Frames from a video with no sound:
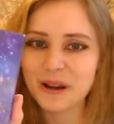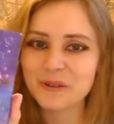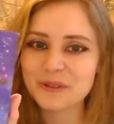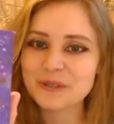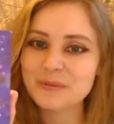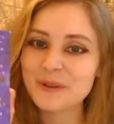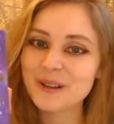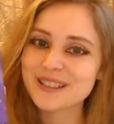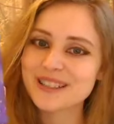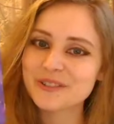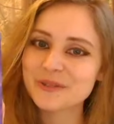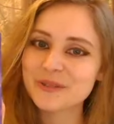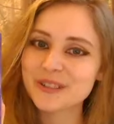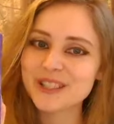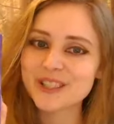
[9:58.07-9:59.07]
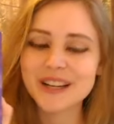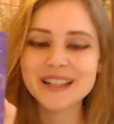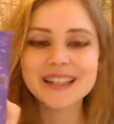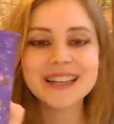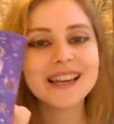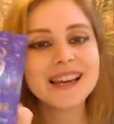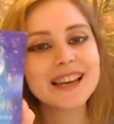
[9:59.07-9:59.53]
this box is really
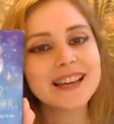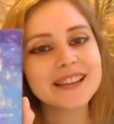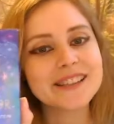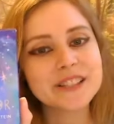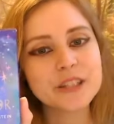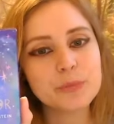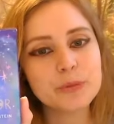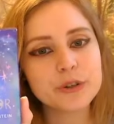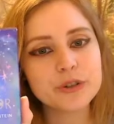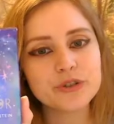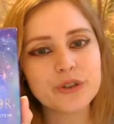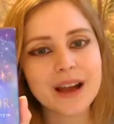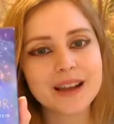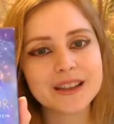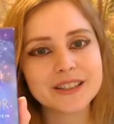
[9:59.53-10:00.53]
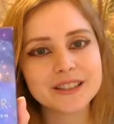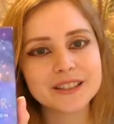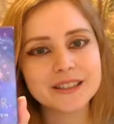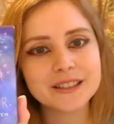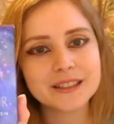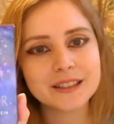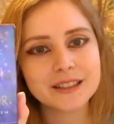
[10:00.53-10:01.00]
shiny. The Super
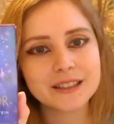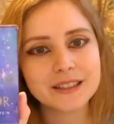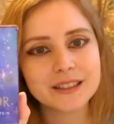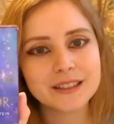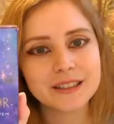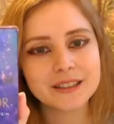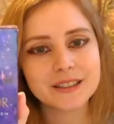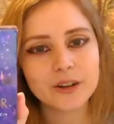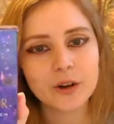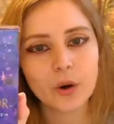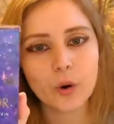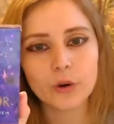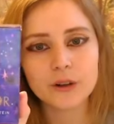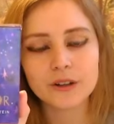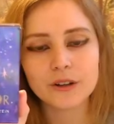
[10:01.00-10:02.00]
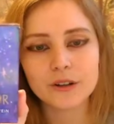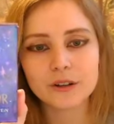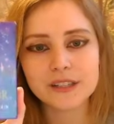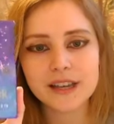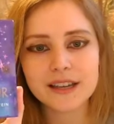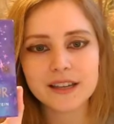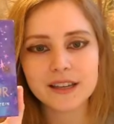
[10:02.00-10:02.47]
Attractor Oracle
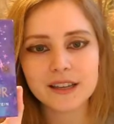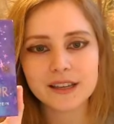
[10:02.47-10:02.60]
deck.